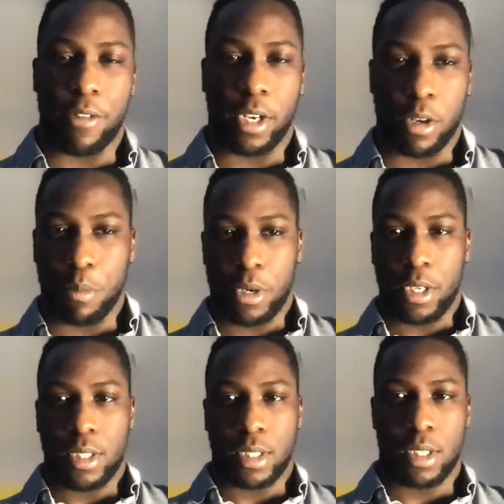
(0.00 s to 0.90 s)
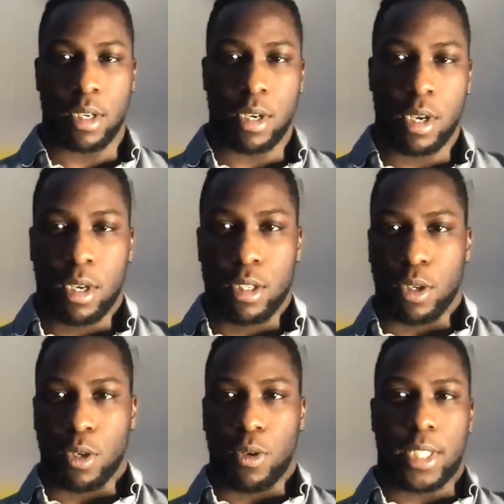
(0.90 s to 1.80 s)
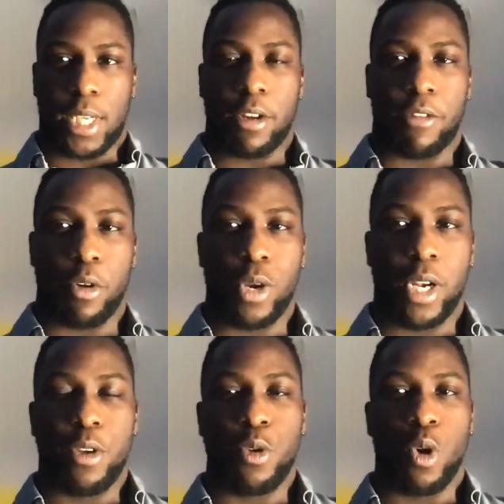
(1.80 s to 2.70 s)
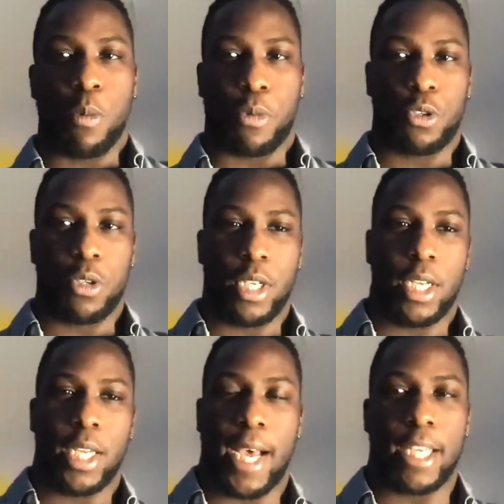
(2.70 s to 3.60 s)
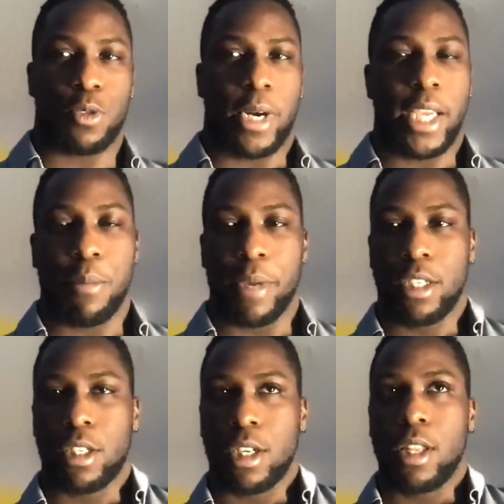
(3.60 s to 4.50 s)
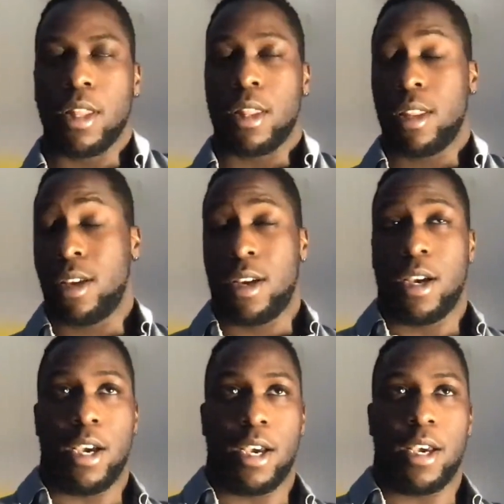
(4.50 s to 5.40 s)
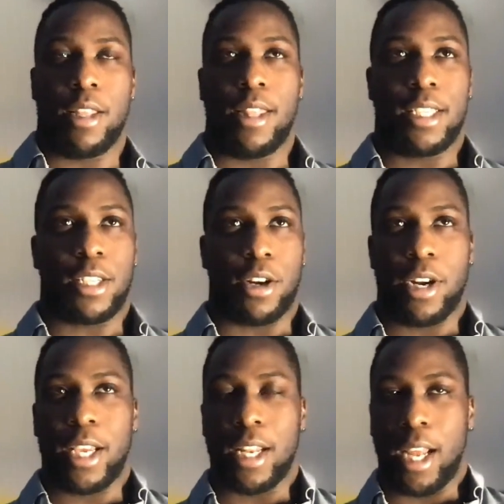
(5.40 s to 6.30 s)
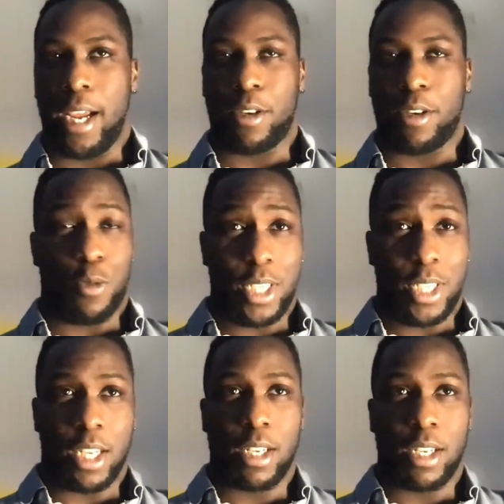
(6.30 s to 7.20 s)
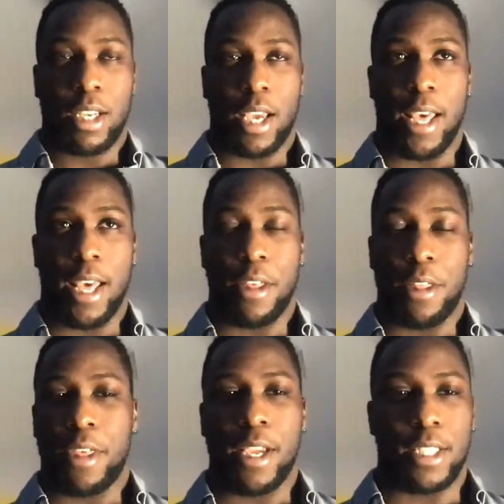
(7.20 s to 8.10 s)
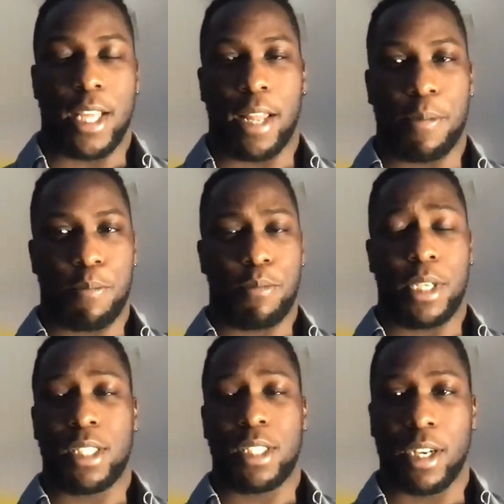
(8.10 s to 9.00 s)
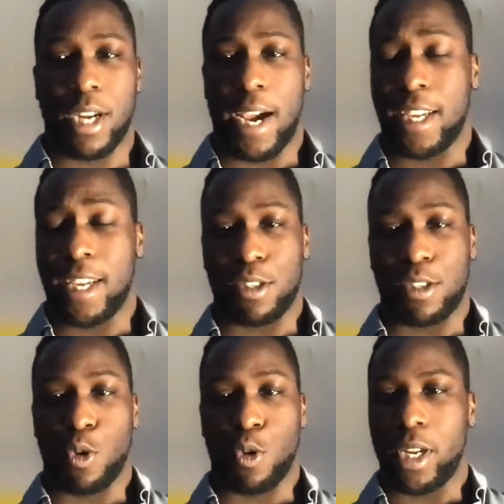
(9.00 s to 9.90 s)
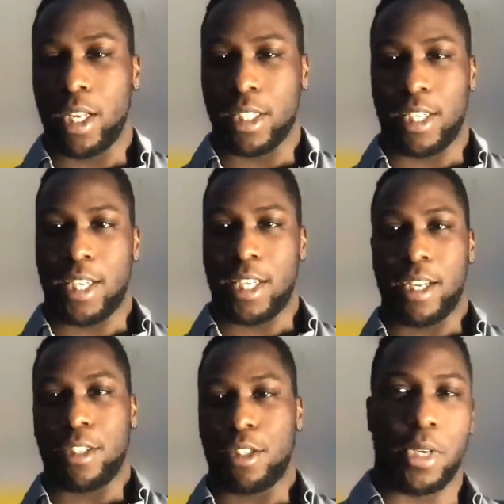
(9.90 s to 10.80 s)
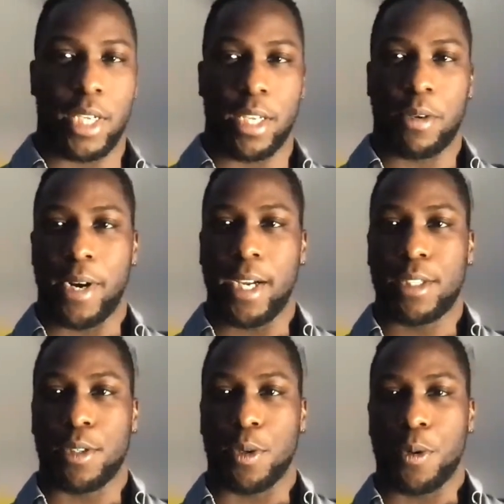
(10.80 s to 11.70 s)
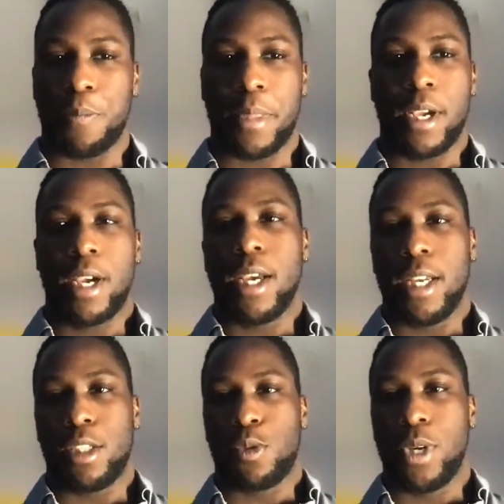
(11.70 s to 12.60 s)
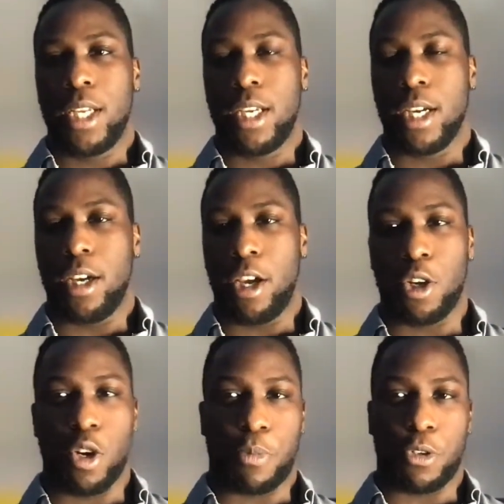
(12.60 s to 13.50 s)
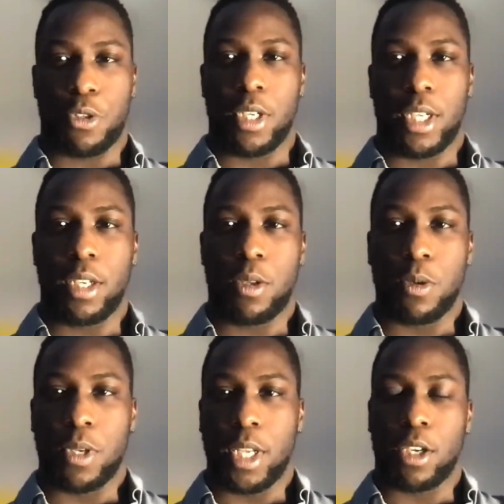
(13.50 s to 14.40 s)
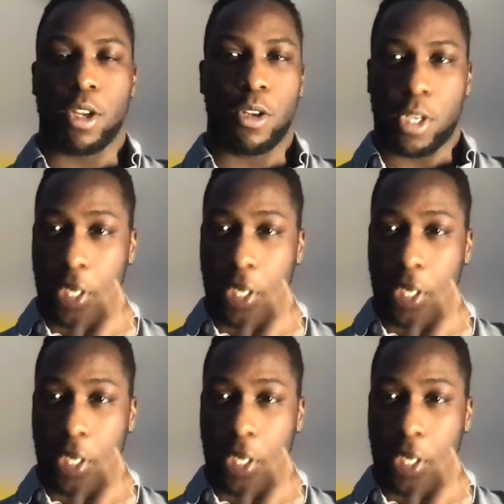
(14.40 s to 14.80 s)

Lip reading: companies. So it's kind of a really new opportunity. As Ryan mentioned, they started like recently, and the thing is that basically, I guess no one else in Canada is doing it, right? So it's really a good opportunity to take a look